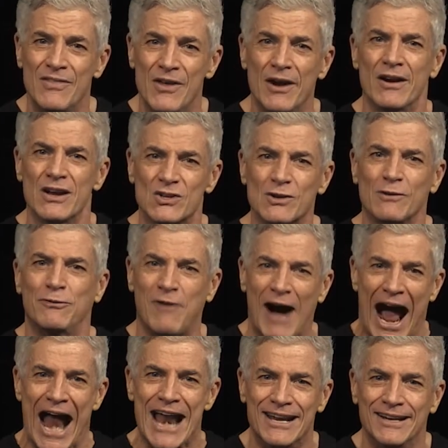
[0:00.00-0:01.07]
There is a
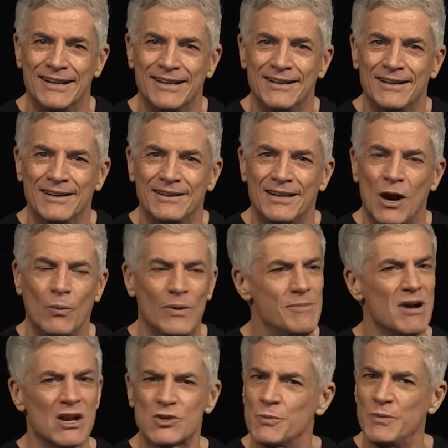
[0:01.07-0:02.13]
fight. Now,
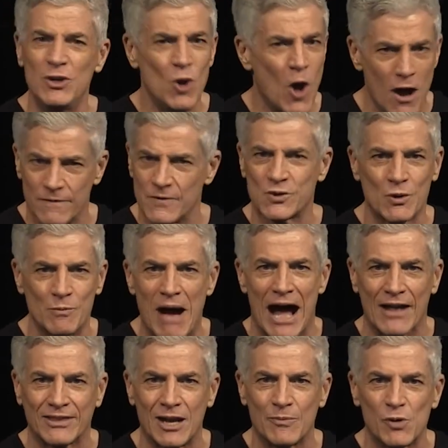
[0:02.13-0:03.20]
we mustn't be nervous
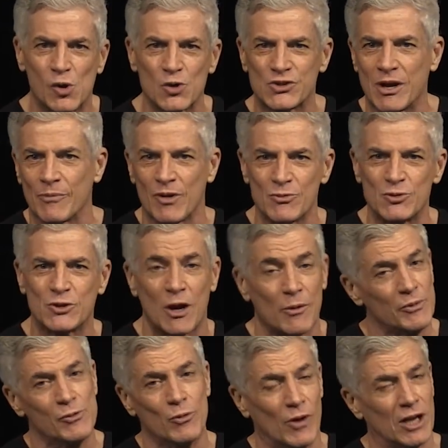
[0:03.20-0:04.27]
about that, because sometimes you
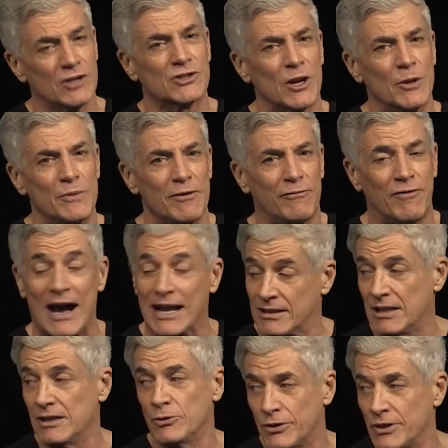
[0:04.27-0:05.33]
tell people, well, it's going to be a
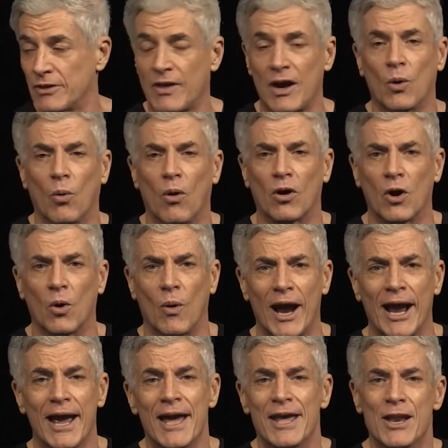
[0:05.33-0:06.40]
fight, and then you think they'll walk
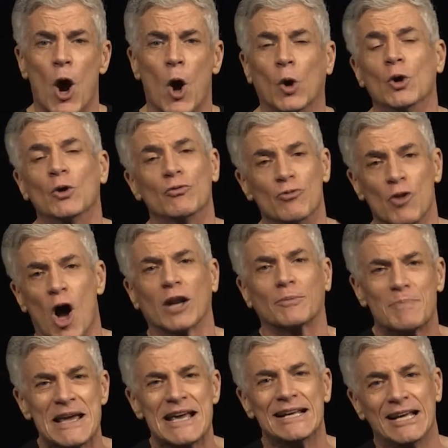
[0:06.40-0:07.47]
away. No,
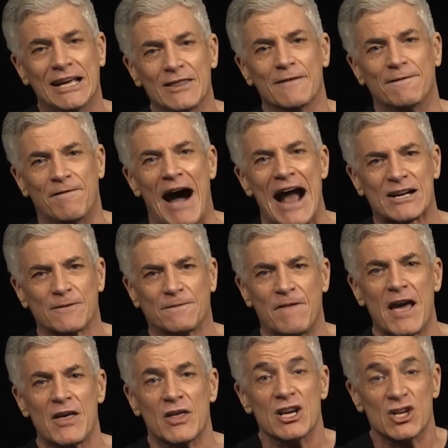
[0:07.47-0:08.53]
not being in the fight of
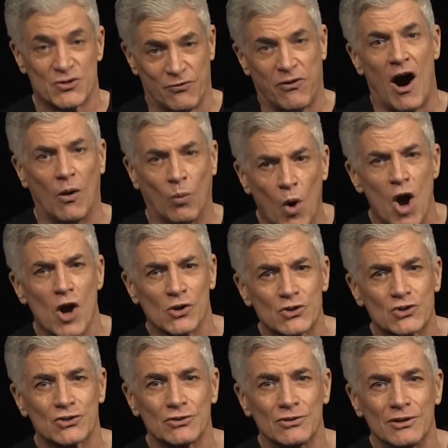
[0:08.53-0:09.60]
faith is far
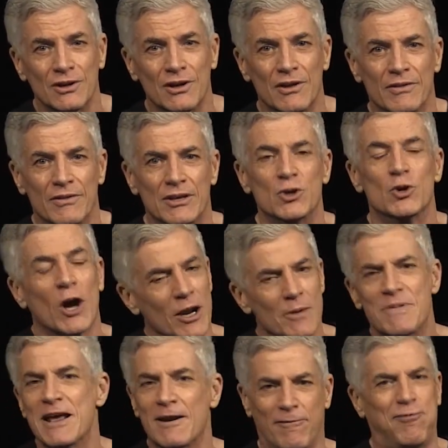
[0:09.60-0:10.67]
worse. You're going
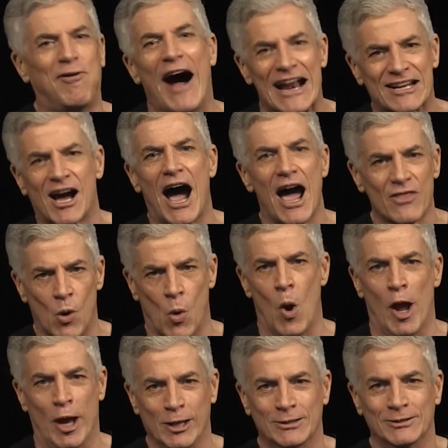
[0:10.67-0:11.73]
to be in a fight either
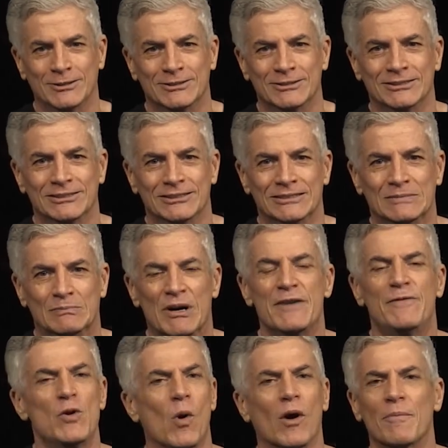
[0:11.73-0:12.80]
way.
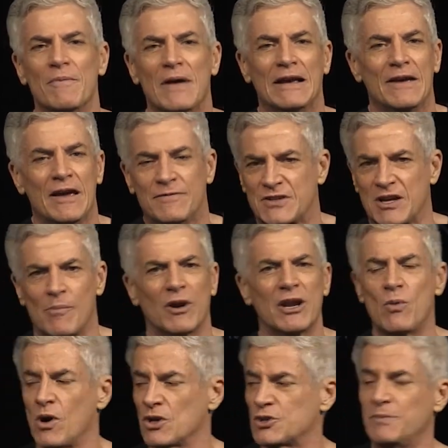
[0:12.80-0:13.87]
But if
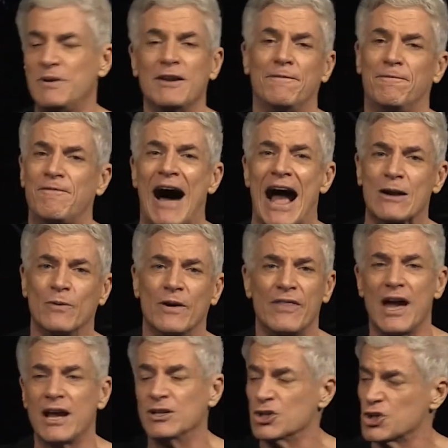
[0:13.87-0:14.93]
somebody wants to be in a fight
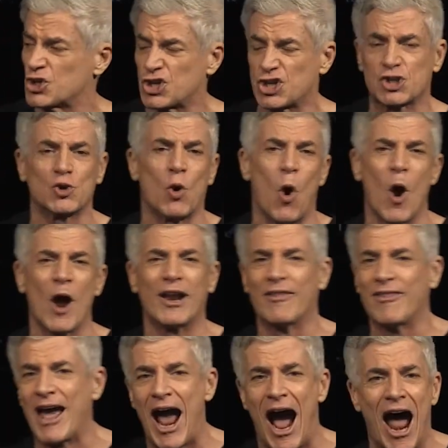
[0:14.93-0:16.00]
where they're destroyed
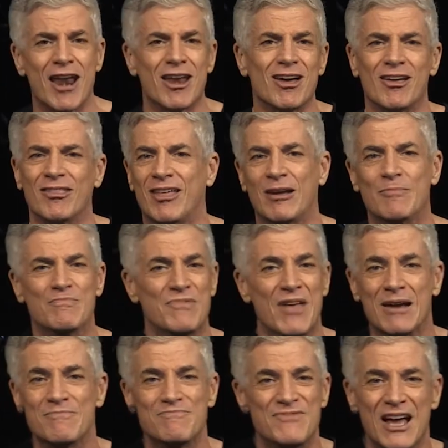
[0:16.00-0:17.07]
and they're under and
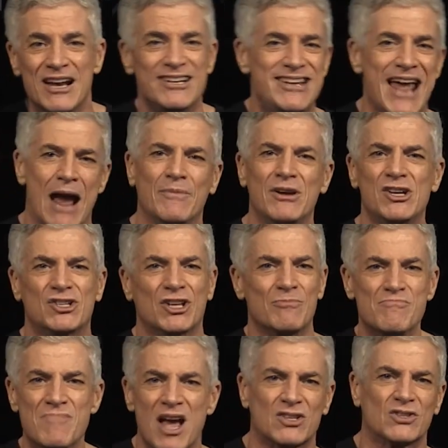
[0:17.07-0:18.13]
they're damaged
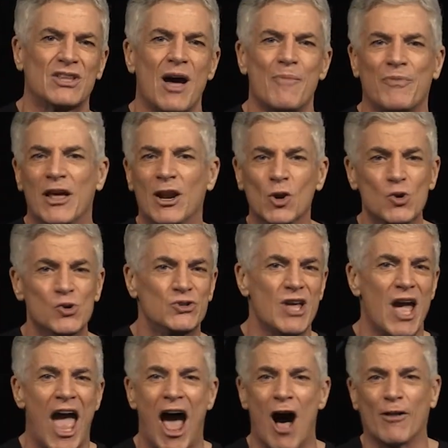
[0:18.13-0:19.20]
and messed up, they lose
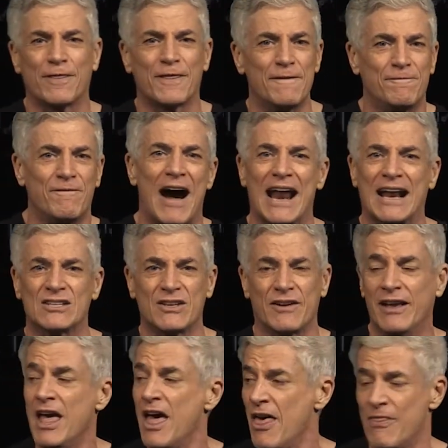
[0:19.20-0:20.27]
their health, their
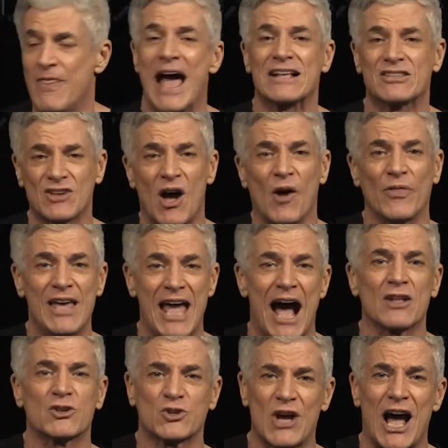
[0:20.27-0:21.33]
finances, that's on the
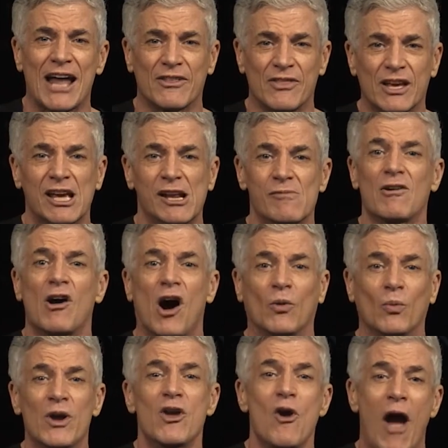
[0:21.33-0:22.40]
outside of the kingdom of
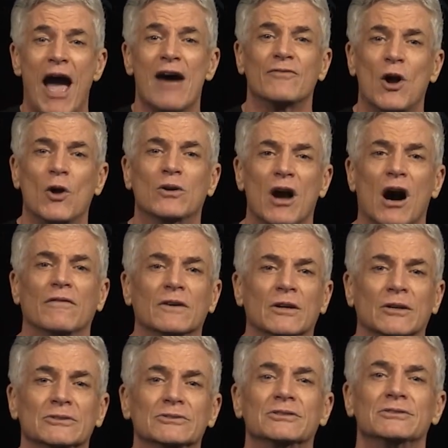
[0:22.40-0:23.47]
God, where you have no
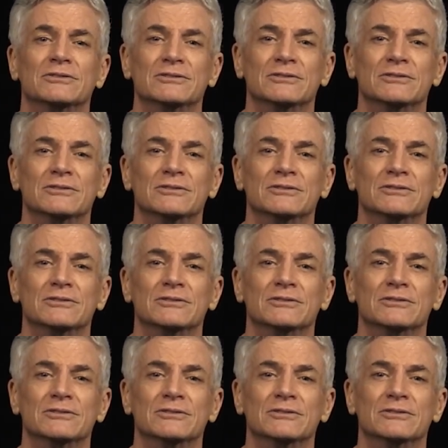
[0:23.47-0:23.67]
covenant.